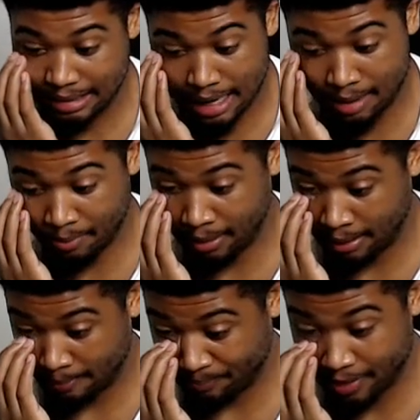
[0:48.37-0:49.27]
I
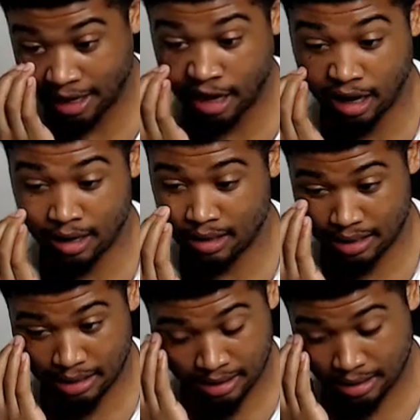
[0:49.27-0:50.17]
mean,
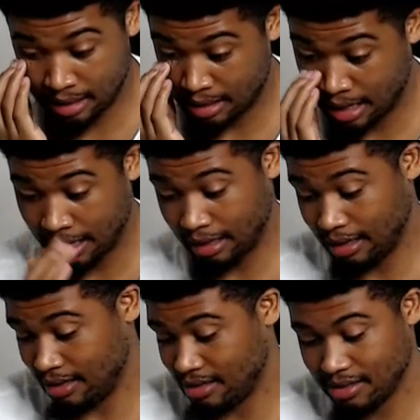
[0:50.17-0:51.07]
hey,
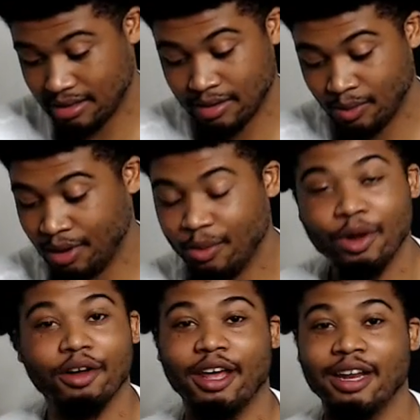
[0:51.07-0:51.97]

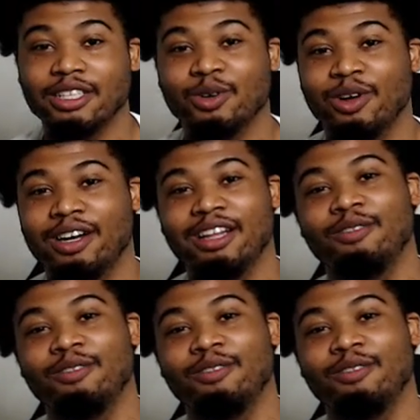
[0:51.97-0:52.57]
we'll get into another